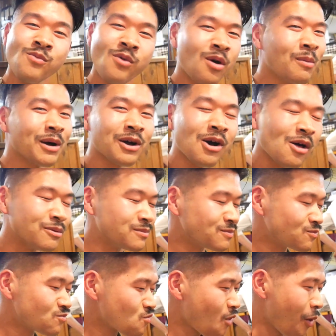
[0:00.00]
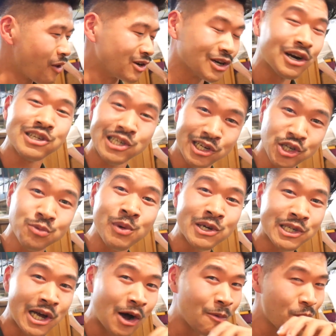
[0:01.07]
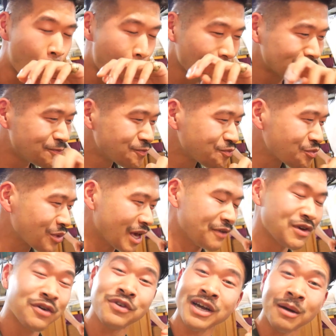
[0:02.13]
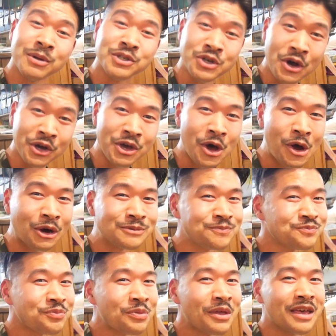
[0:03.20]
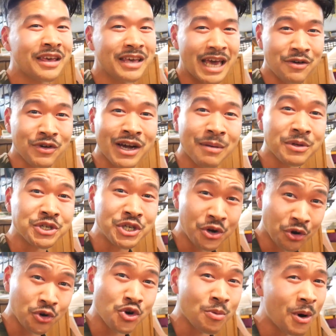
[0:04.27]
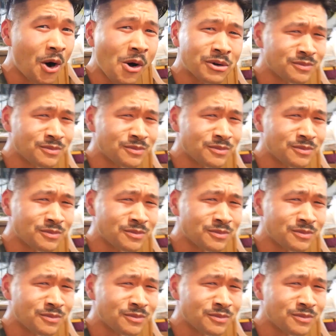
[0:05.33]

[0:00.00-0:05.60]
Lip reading: Oh my god. You gotta check this place out. If you ever come to Tokyo, you ever come to Shin-Okubo?